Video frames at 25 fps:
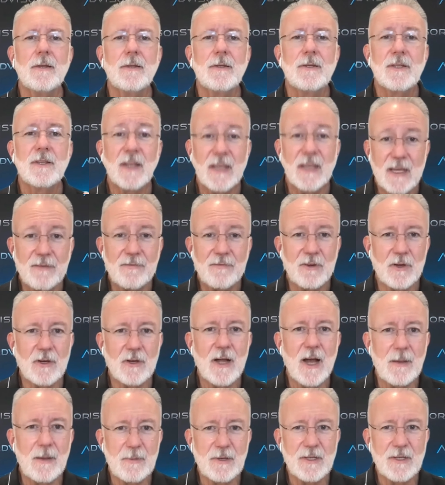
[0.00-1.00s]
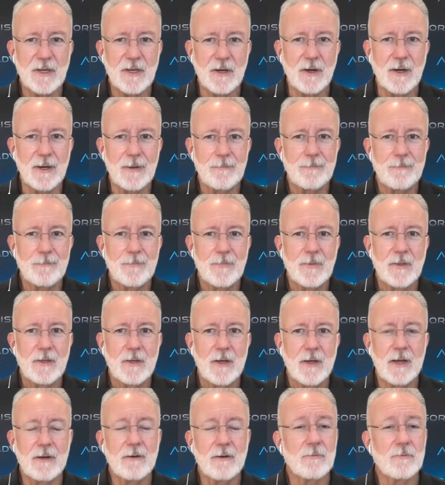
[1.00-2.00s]
to give your commentary.
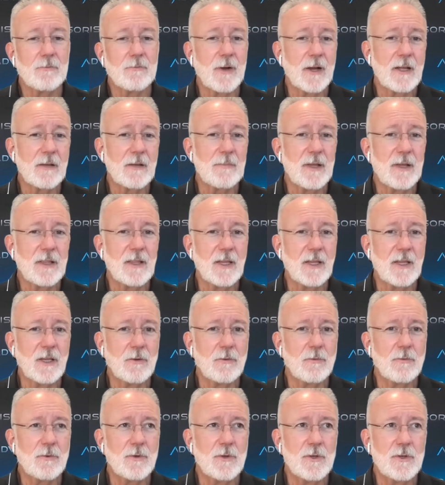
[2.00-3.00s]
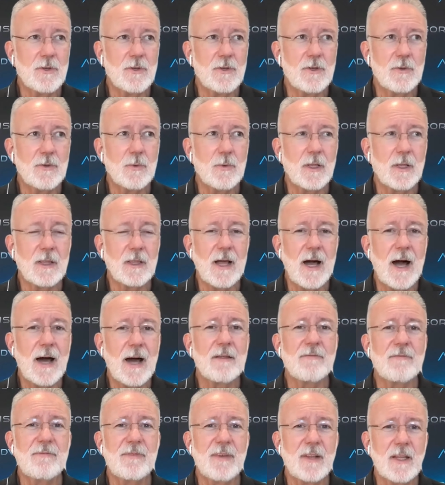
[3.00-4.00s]
I don't recommend that you do a
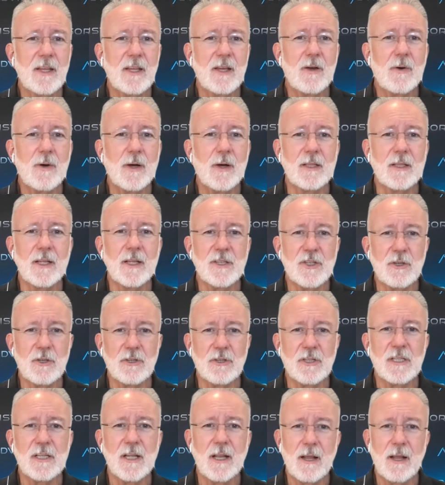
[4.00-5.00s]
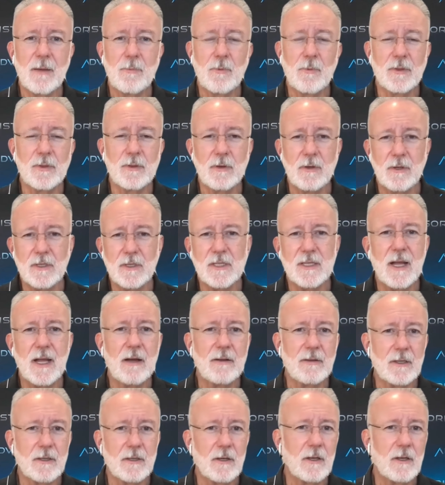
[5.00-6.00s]
lot of video unless you're set up with good
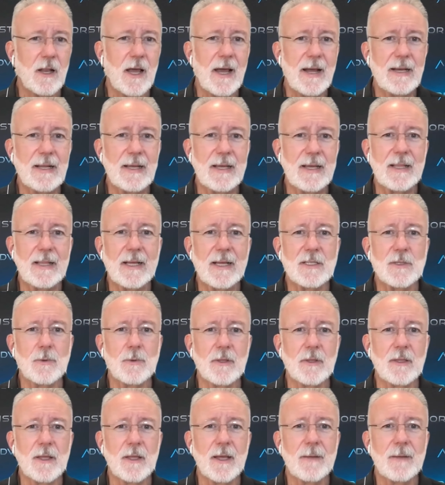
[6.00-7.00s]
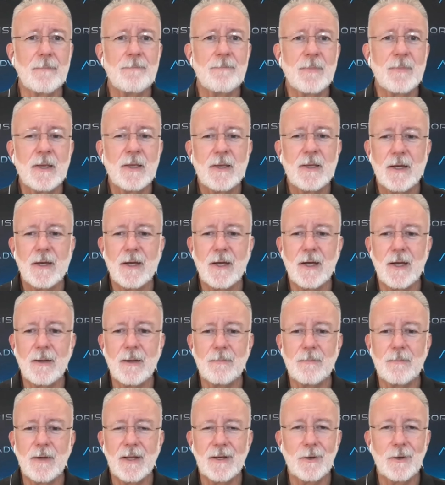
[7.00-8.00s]
sound and good lighting and that sort of thing.
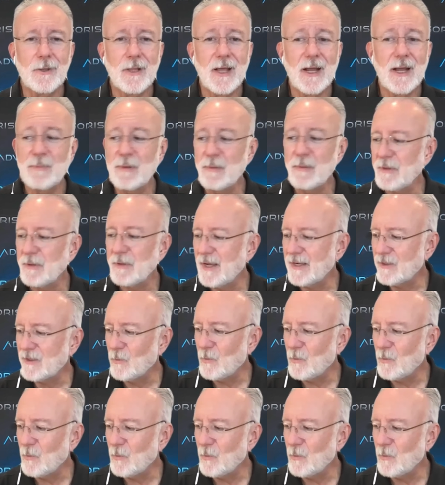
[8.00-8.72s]
I know a lot of people like